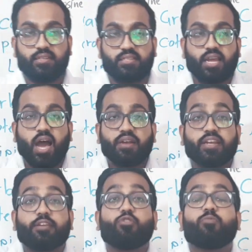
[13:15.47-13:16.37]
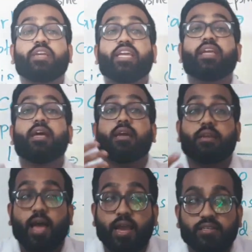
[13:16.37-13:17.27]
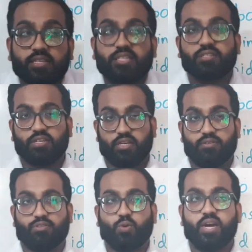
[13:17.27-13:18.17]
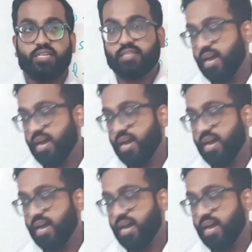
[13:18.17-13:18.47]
started to be digested. So what is the